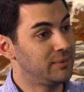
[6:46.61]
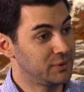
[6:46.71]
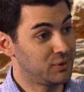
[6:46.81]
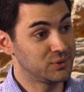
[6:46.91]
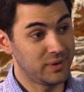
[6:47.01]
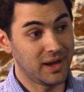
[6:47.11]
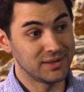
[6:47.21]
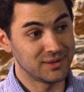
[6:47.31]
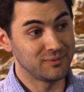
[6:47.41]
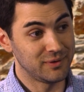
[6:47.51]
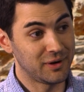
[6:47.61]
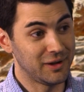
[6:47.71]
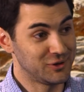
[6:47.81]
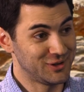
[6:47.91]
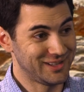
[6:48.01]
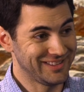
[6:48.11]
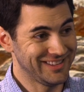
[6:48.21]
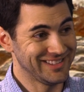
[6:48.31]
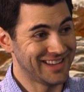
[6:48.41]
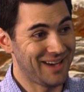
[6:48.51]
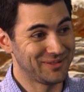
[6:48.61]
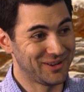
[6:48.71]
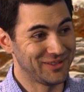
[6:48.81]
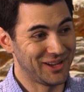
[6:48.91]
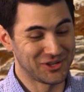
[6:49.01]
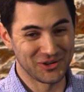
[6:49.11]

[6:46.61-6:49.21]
And of course, we had some very interesting things happen on that